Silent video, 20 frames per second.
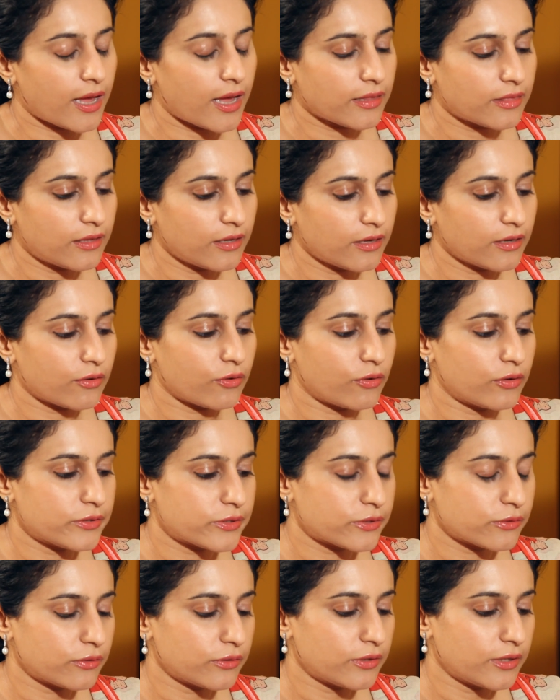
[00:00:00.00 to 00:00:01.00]
I think
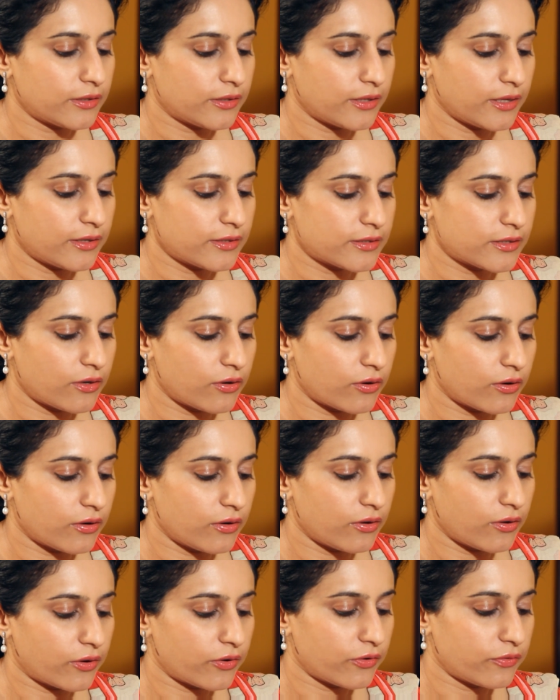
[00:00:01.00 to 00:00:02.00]
also that there is a
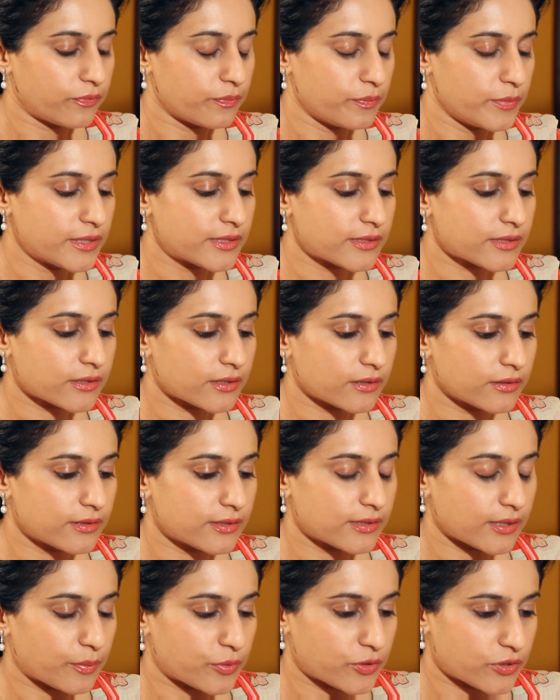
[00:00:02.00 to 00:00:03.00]
lot of
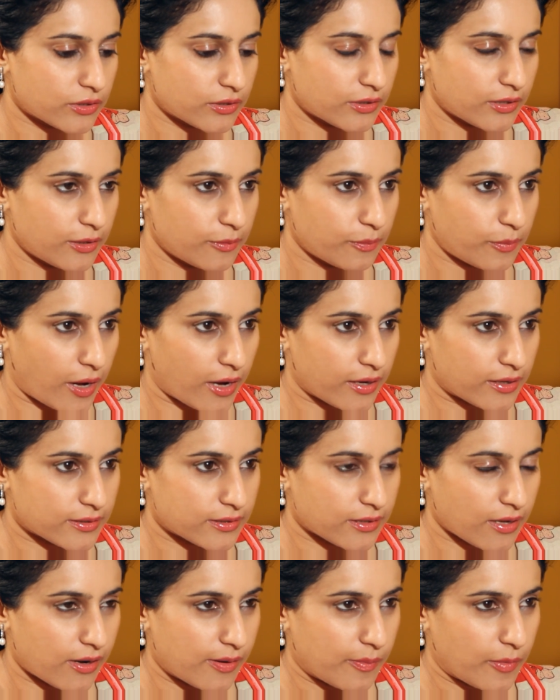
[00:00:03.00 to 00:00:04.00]
misconception in
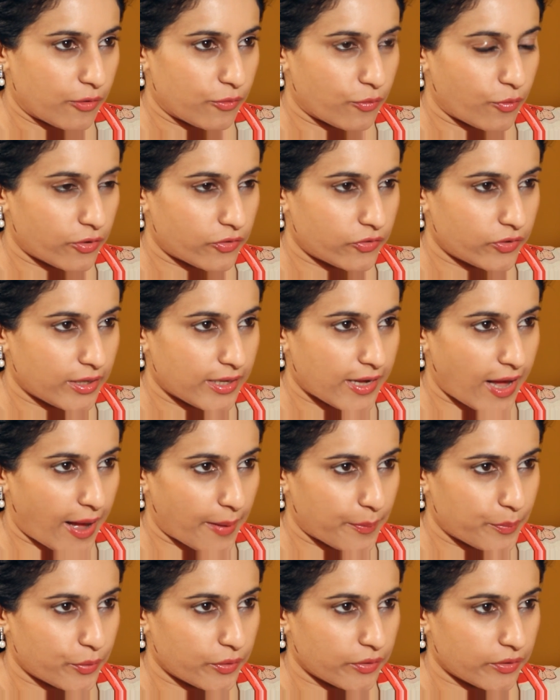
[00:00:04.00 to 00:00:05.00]
Pakistan about what really
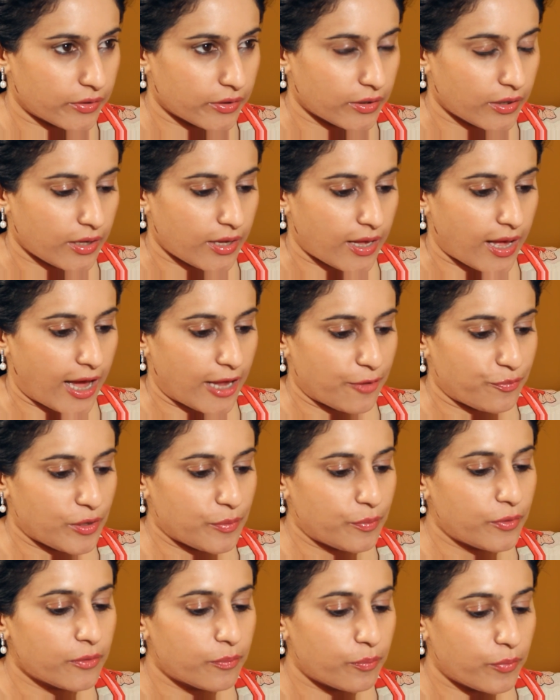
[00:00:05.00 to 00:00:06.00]
happened, and
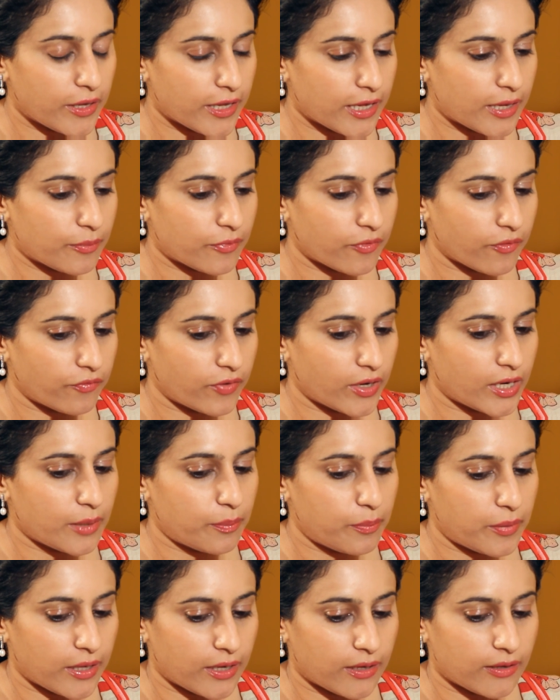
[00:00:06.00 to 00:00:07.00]
people blame
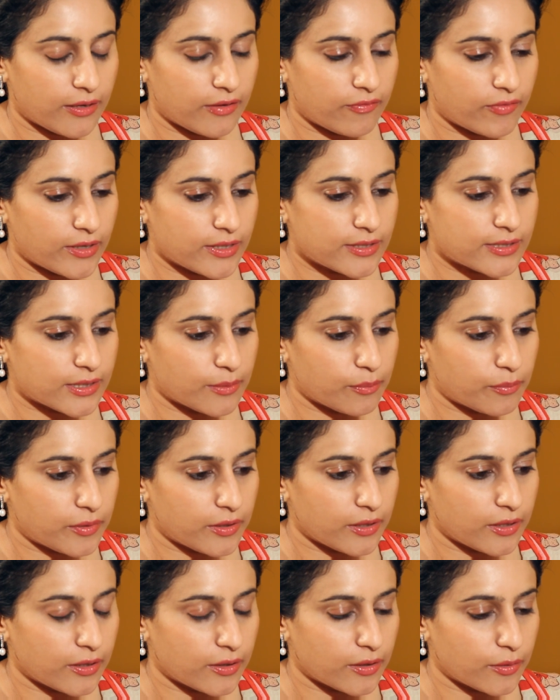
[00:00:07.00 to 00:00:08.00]
very plainly, very
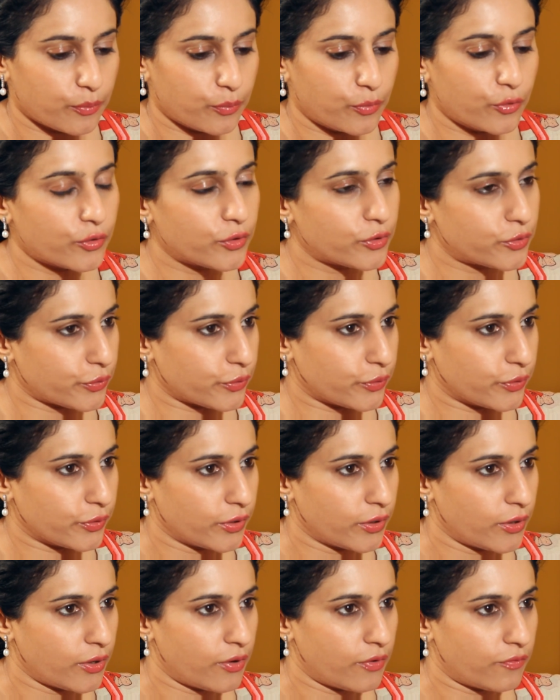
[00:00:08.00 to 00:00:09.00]
simply Bhutto
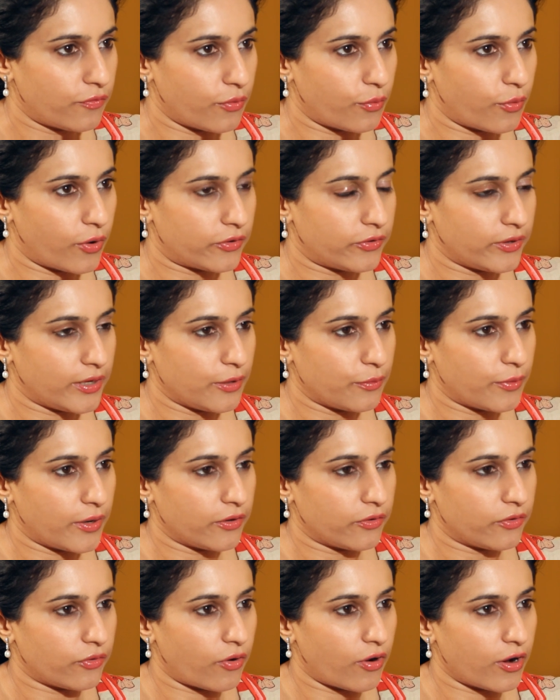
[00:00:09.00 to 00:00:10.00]
for what really
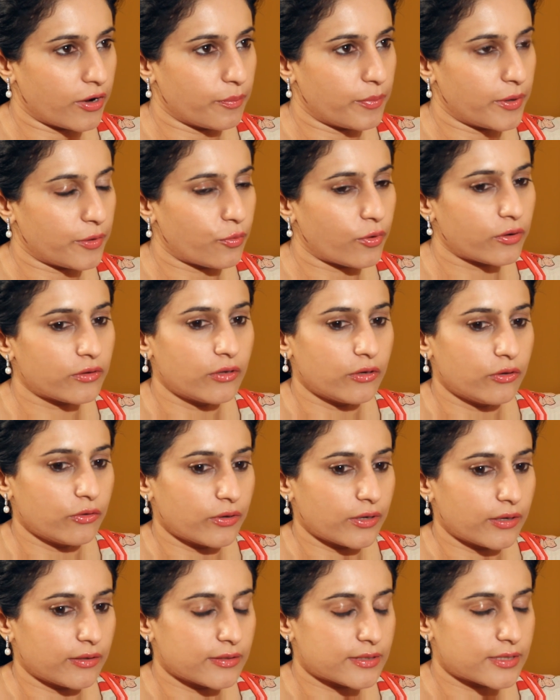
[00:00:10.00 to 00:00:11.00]
went wrong. But what they
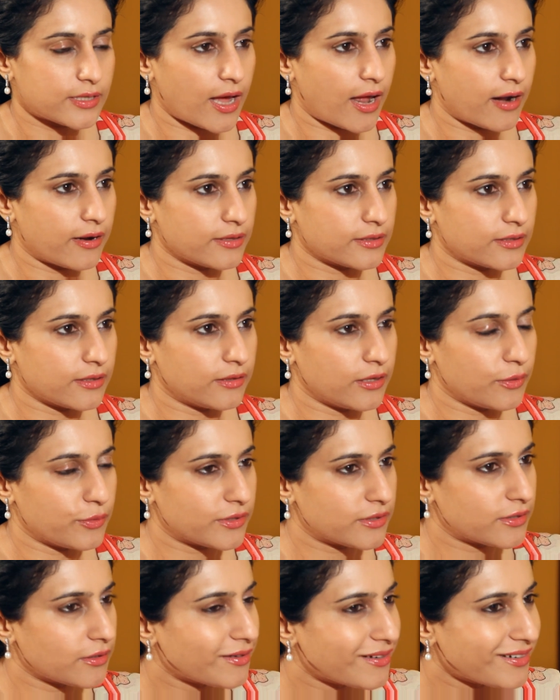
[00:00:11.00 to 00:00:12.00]
don't understand is that there
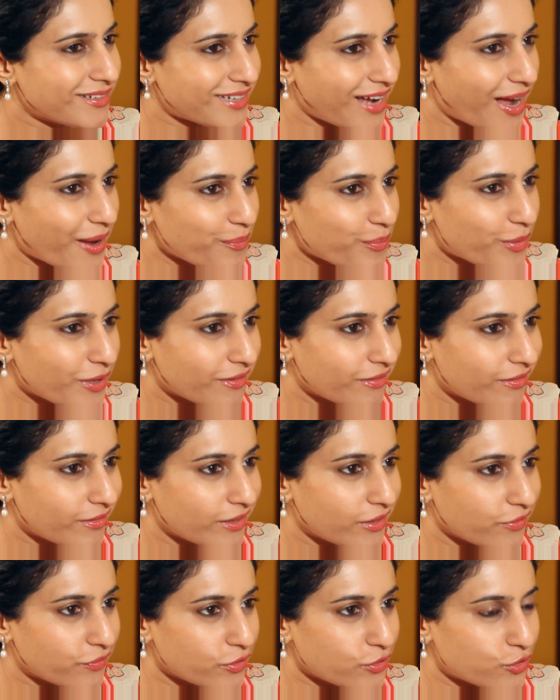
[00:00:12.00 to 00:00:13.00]
was a certain time
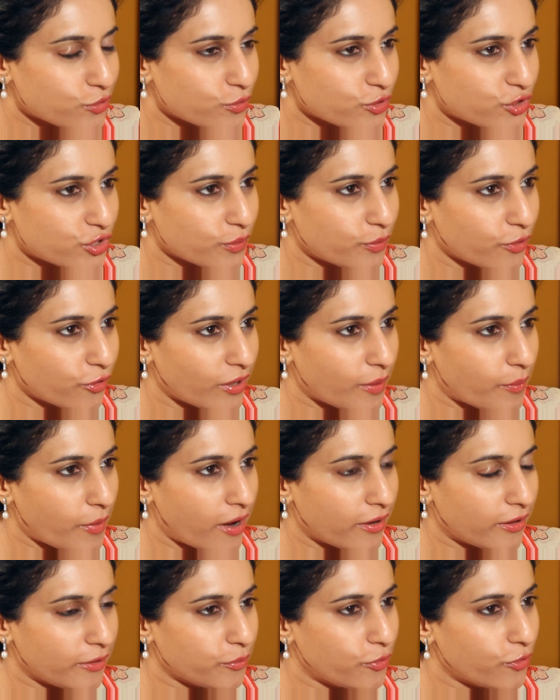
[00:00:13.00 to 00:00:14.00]
period given to Mujibur
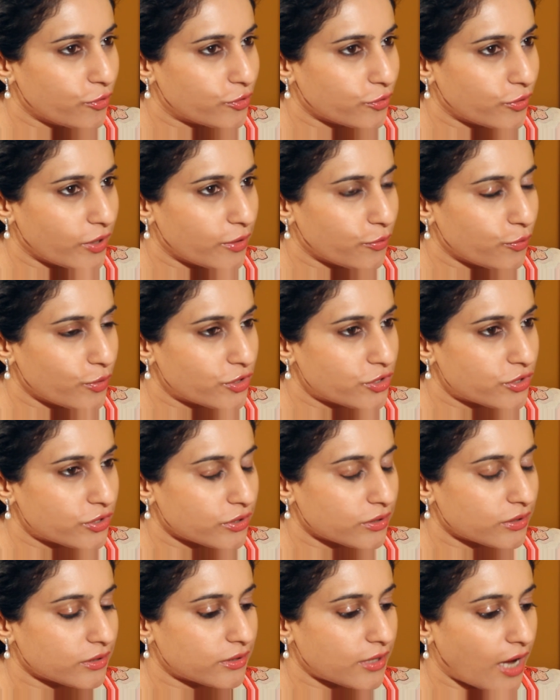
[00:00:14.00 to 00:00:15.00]
Rahman and Bhutto, in
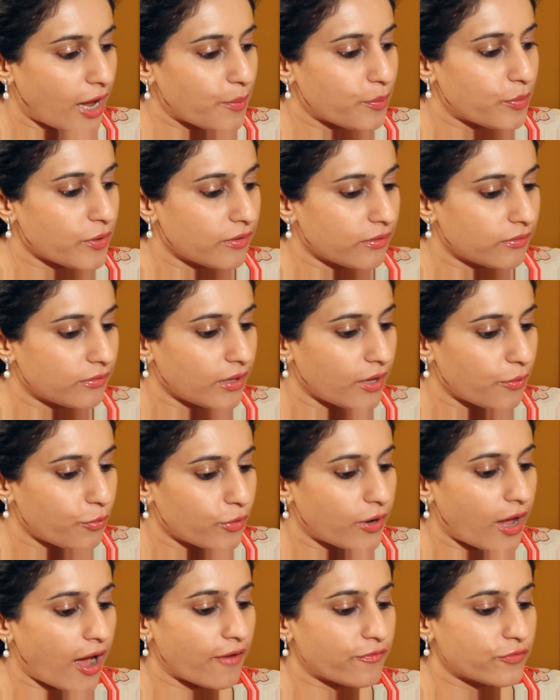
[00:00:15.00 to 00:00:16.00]
which time period they
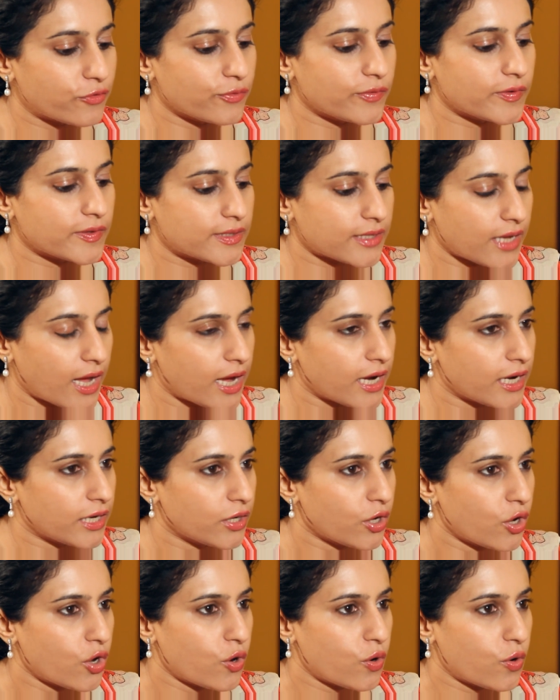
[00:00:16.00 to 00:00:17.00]
would have to
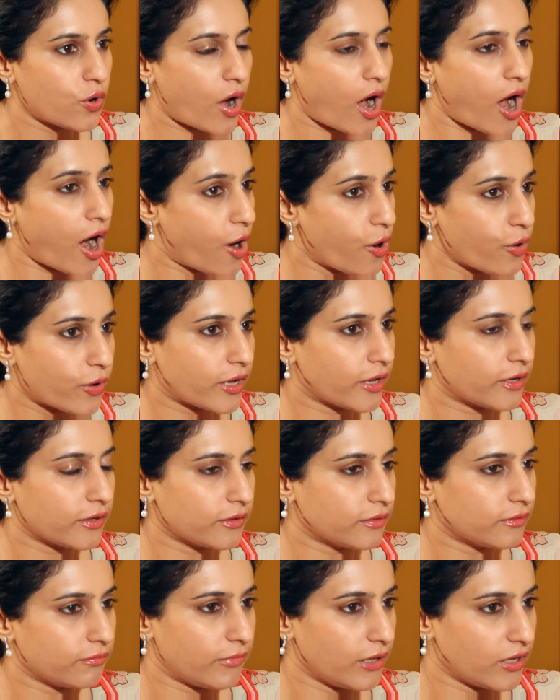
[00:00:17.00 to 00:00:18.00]
decide how
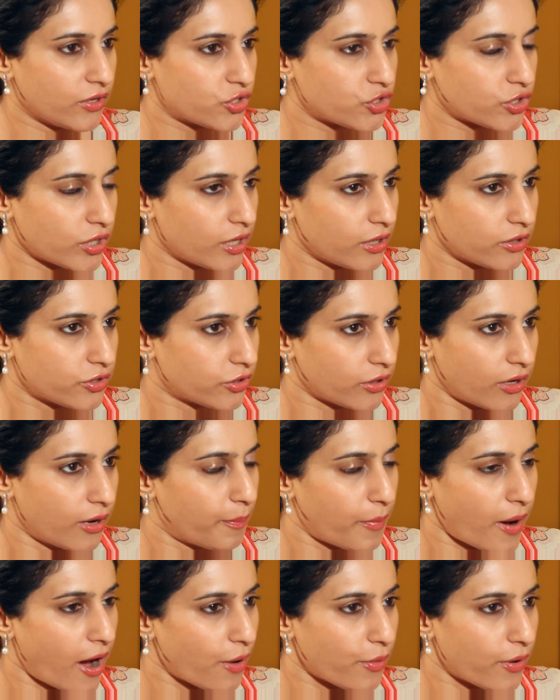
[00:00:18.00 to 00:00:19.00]
can they share
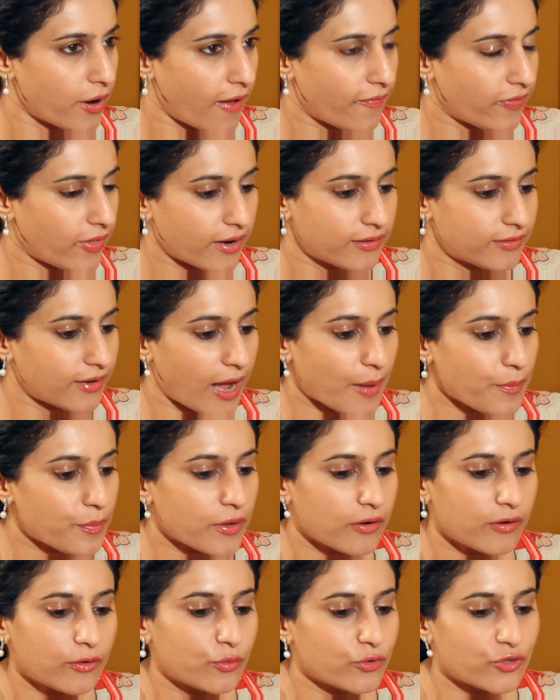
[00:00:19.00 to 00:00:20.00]
power, and that time
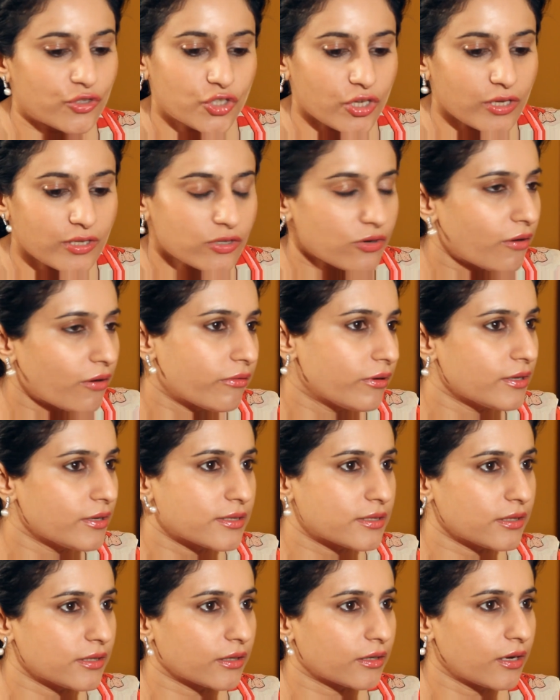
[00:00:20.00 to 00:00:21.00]
period was just not
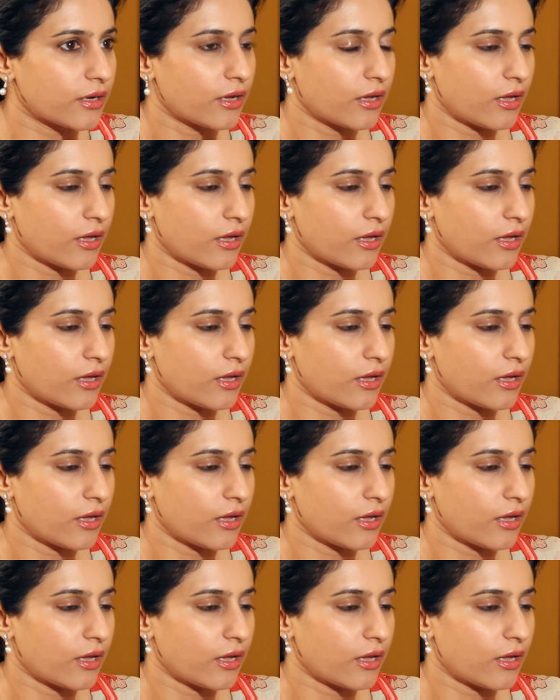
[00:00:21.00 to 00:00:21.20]
realistic